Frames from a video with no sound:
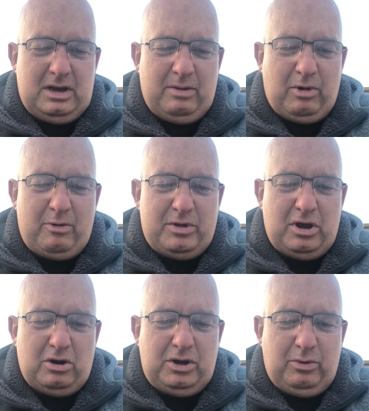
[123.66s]
It might be the
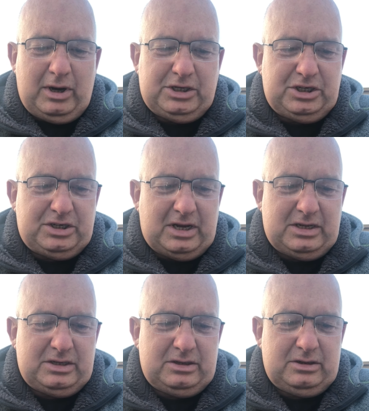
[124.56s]
only way, she
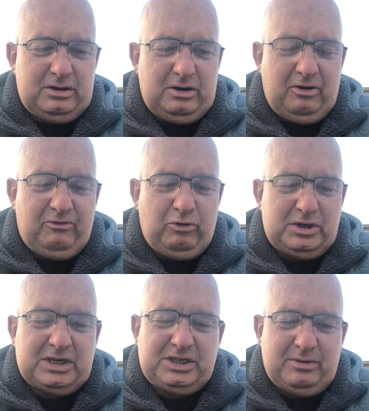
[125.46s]
said. Her
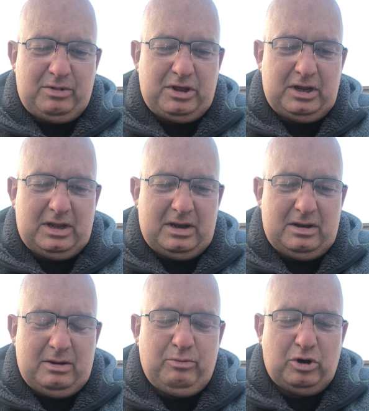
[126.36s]
voice had sympathy in
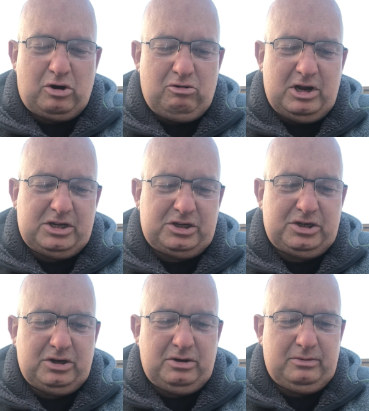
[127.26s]
it, but grit
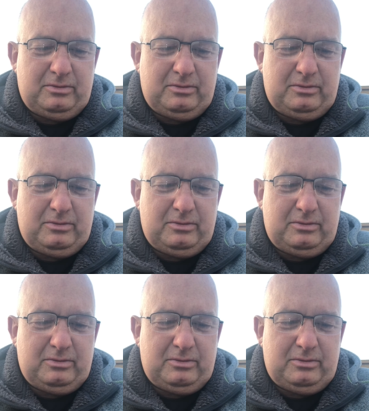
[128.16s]
too.